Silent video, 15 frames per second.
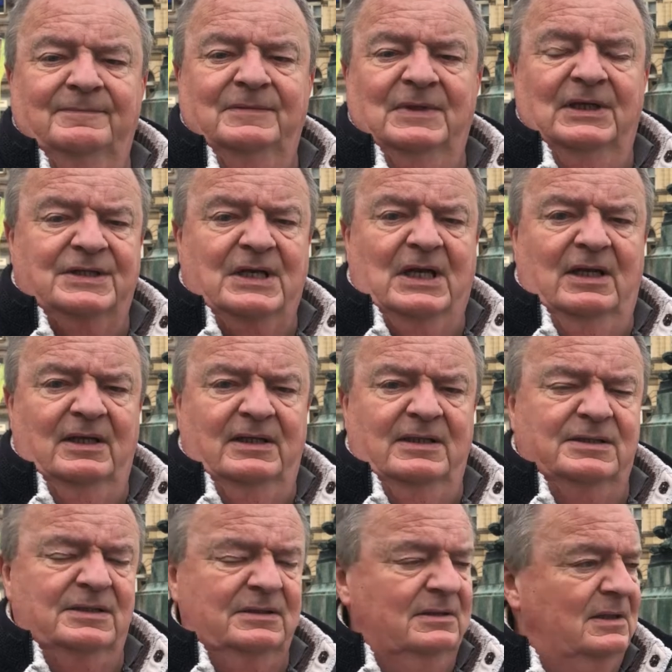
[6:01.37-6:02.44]
it's
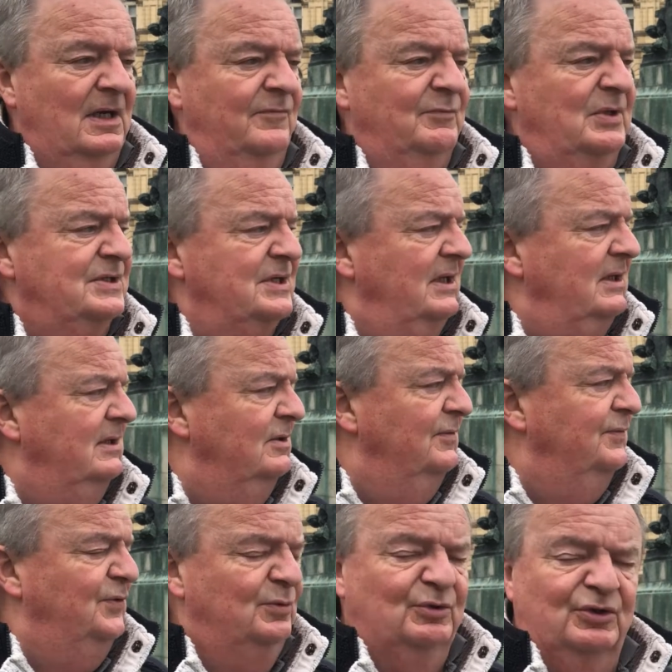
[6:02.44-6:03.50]
cleared. I've been taking a
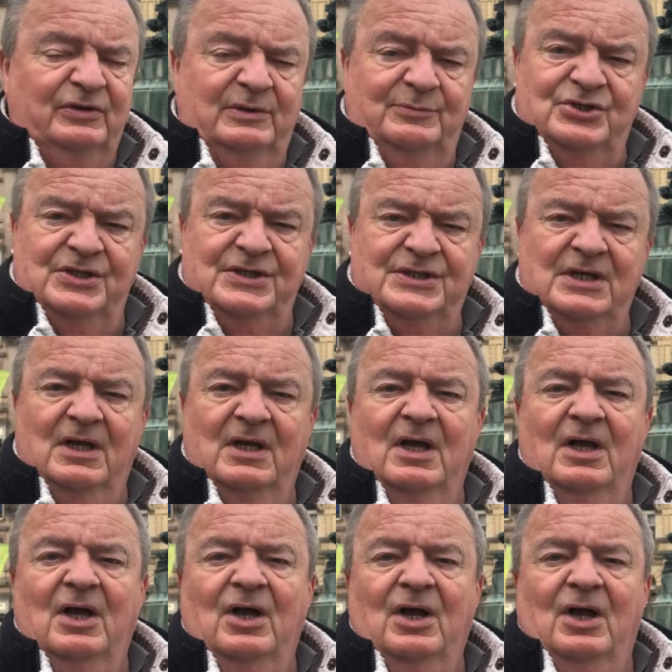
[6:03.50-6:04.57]
few more images.
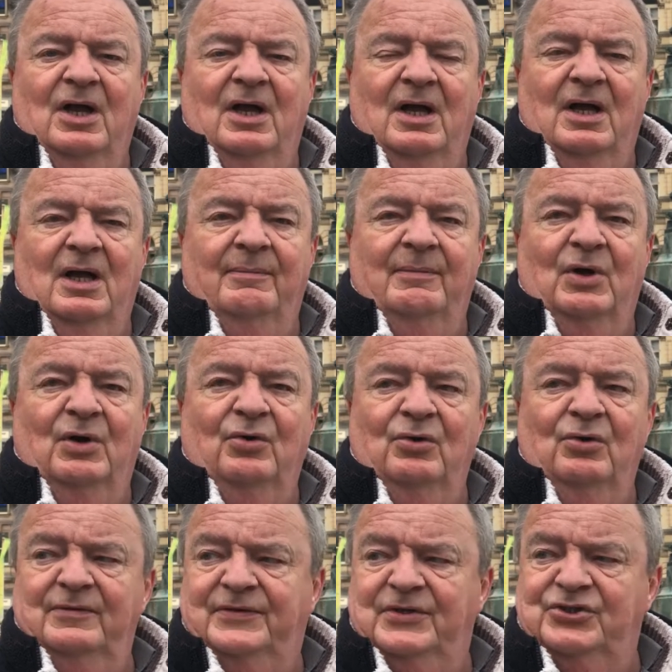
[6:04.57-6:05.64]
All
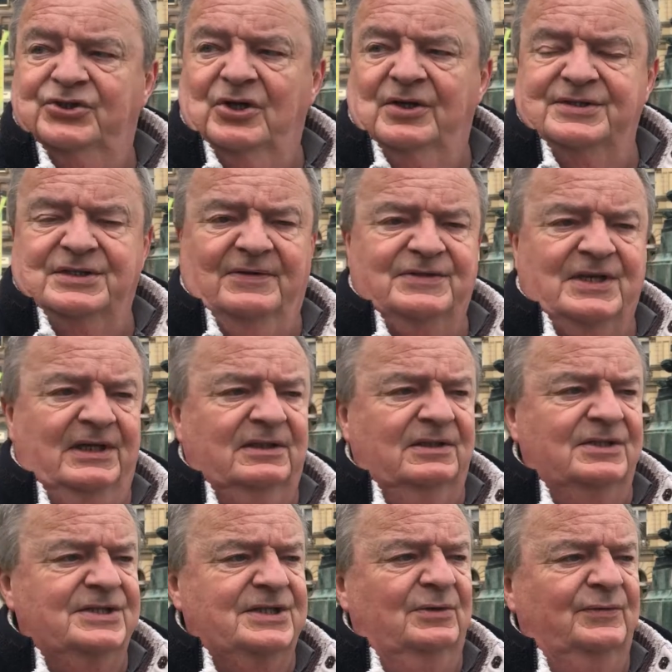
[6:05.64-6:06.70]
of the shots I've taken
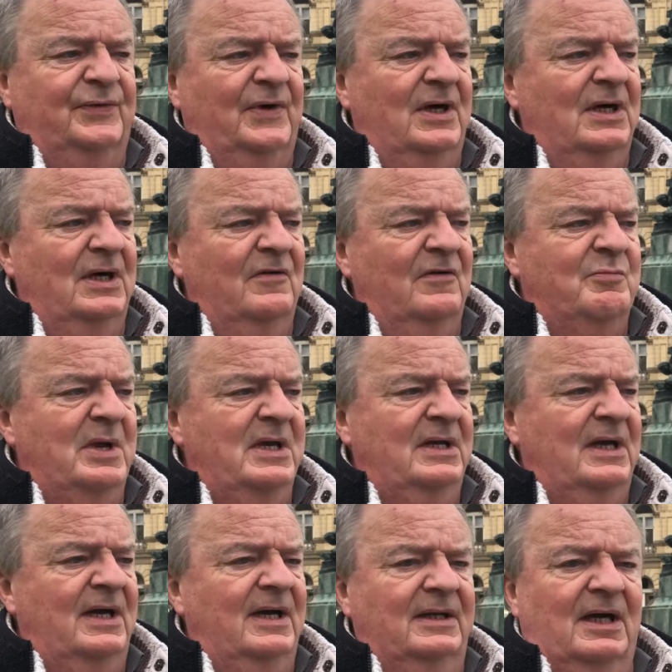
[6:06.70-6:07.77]
so far have been
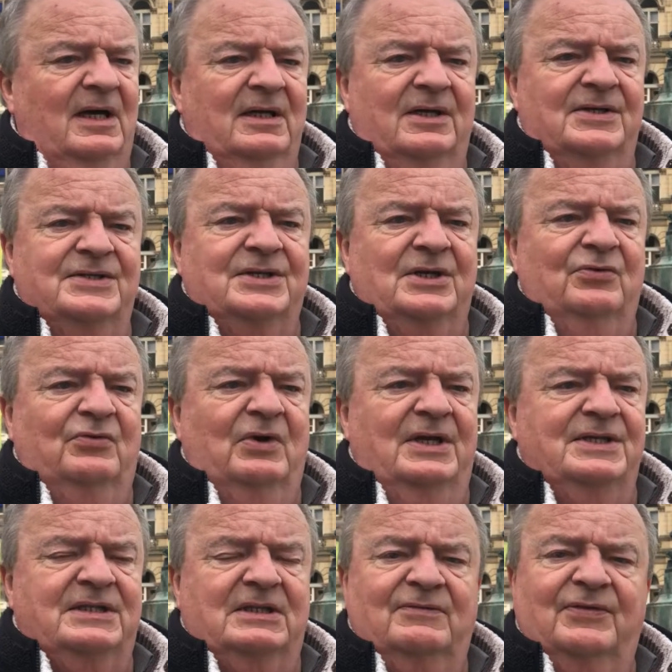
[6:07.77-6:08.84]
at an ISO
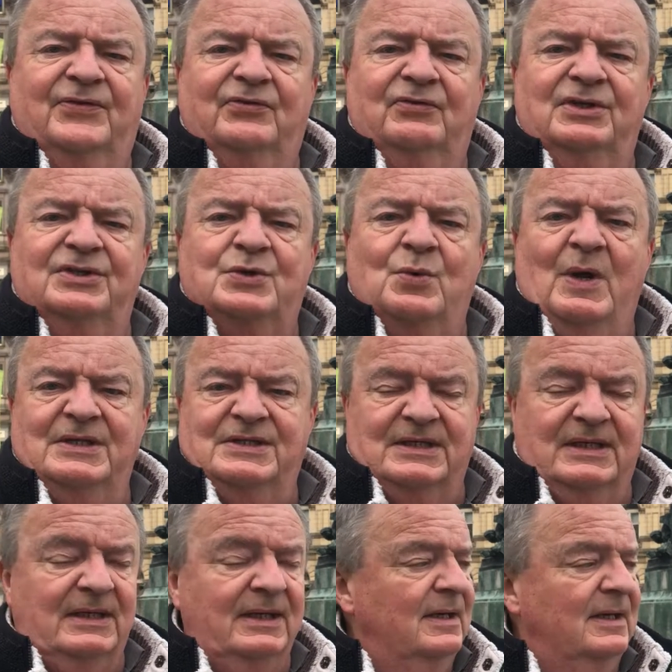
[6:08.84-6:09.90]
rating of
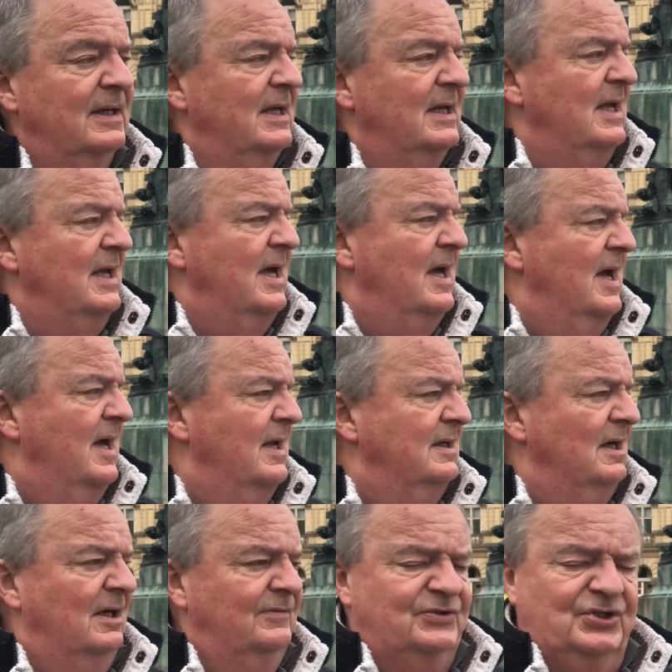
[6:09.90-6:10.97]
320, and
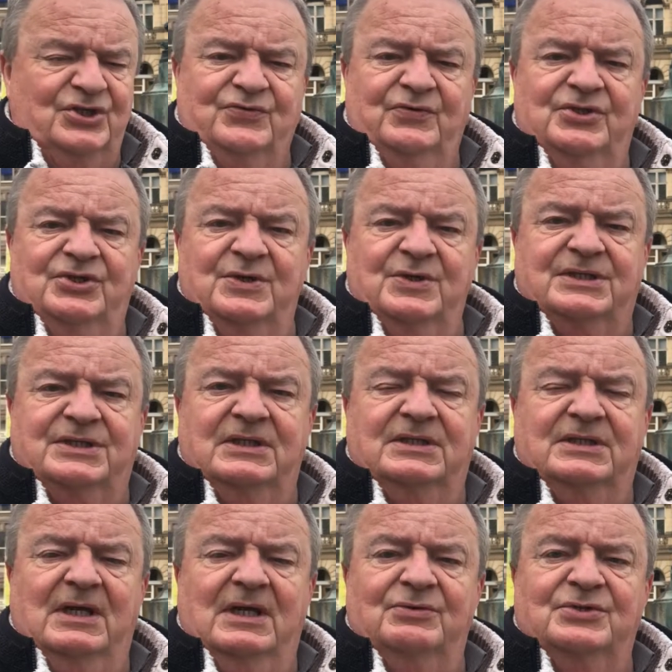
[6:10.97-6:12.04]
I've just reduced it
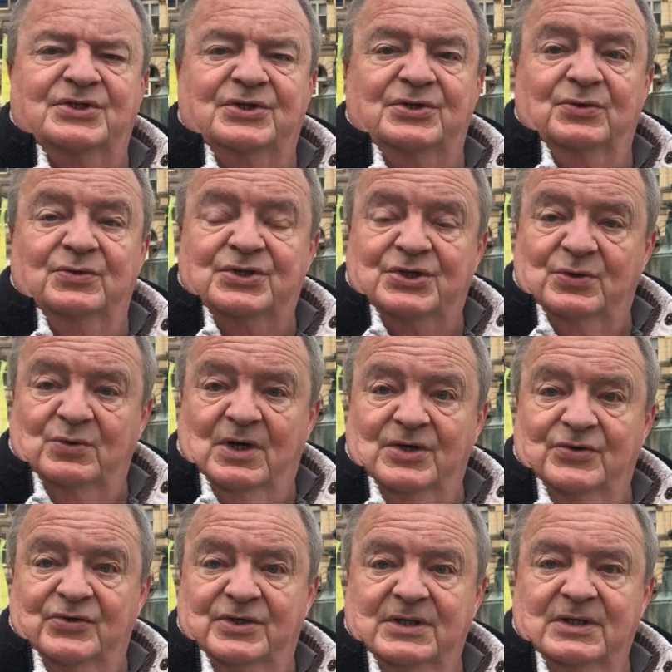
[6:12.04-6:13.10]
down to
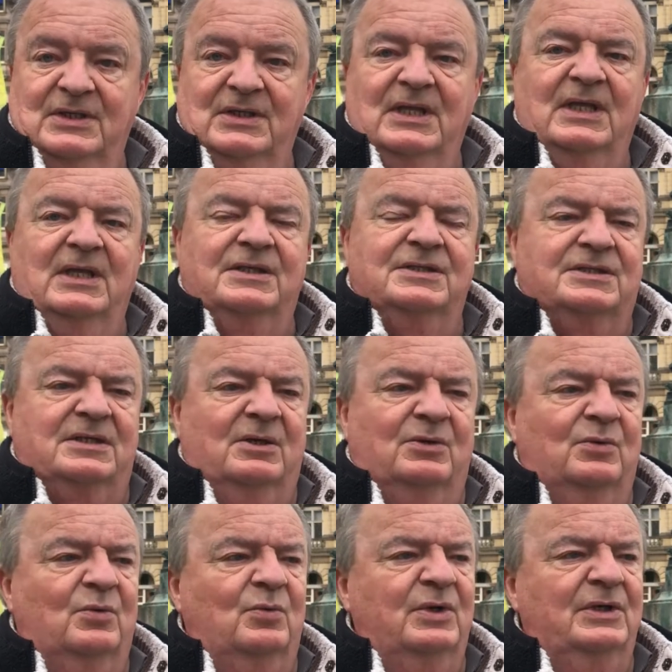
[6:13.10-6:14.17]
200.
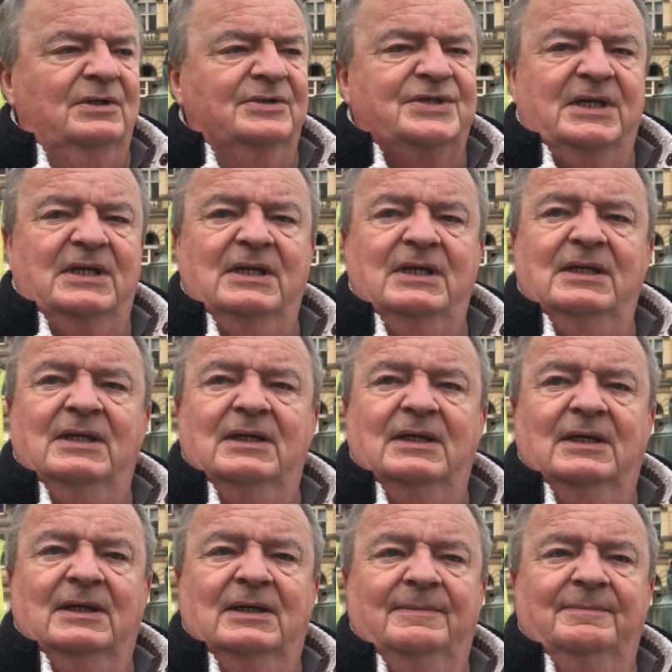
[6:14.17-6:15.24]
So we'll see
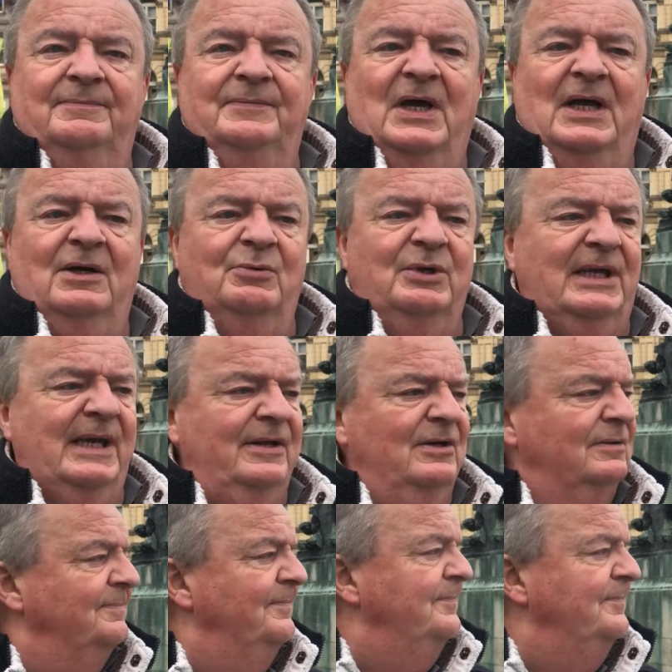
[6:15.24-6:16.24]
how we get on.